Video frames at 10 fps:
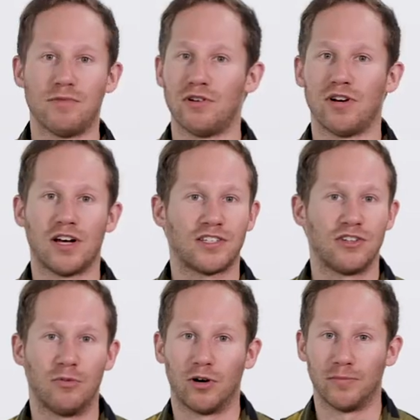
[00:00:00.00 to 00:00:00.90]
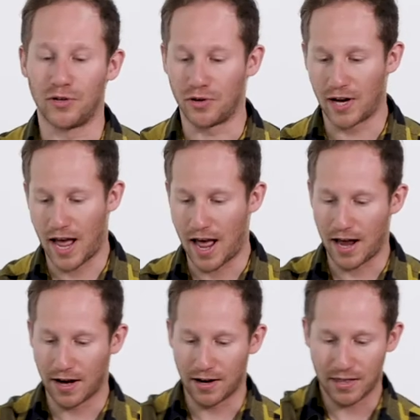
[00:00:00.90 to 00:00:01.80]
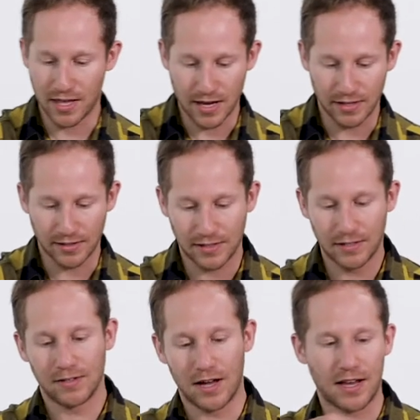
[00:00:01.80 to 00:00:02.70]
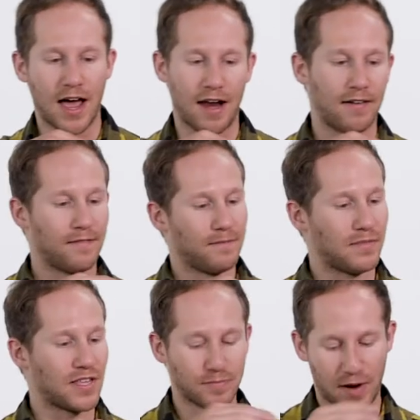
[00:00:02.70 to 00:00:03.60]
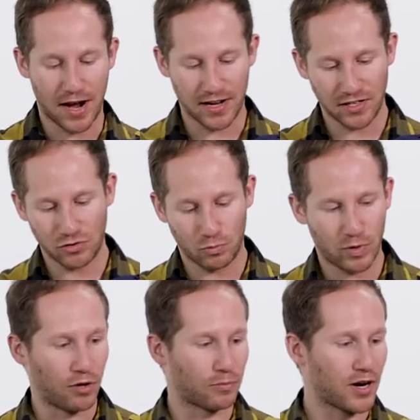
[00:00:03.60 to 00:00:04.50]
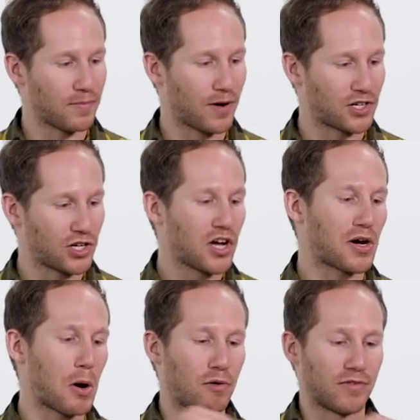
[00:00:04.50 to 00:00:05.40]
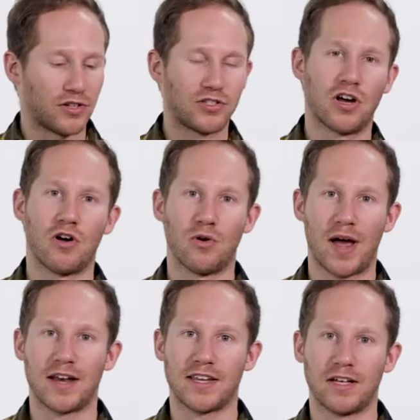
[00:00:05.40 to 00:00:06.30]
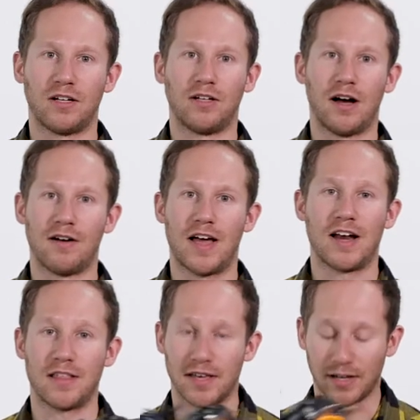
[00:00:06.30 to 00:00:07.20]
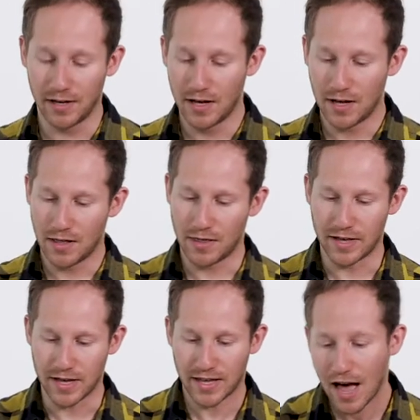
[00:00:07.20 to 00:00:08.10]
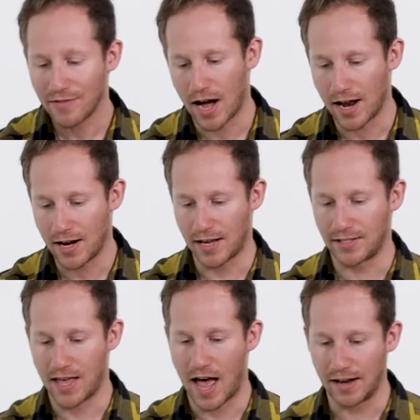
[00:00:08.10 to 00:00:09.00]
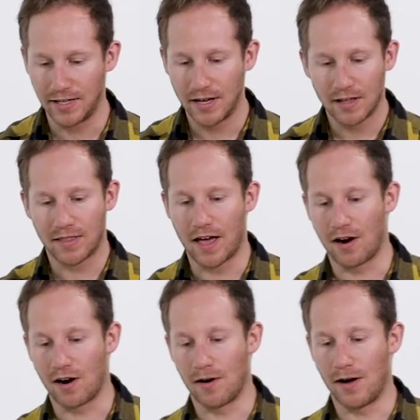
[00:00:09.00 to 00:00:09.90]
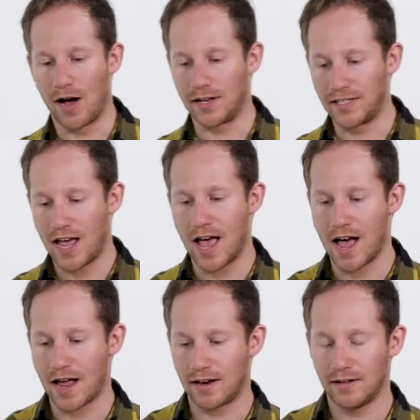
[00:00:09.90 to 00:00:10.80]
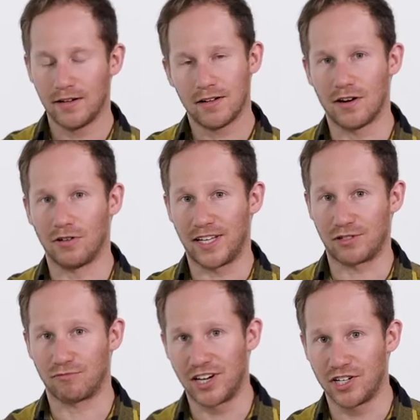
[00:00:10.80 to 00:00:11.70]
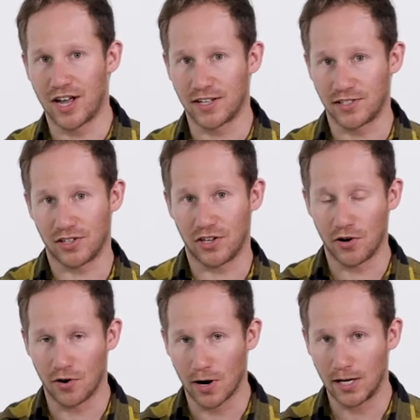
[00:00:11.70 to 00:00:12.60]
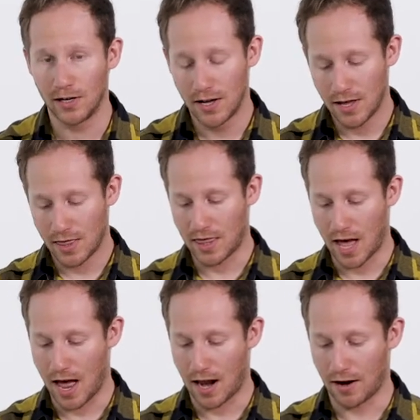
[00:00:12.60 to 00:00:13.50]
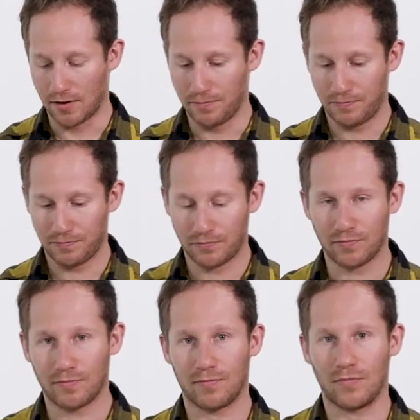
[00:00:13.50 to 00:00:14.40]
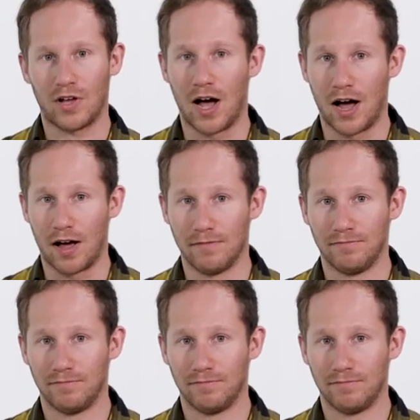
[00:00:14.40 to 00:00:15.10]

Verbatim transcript: boot, a snowboard boot. And these, again, these bindings will pretty much go over the toe and heel of anything. The caveat is that they are a tad, you know, less rigid and secure than uh,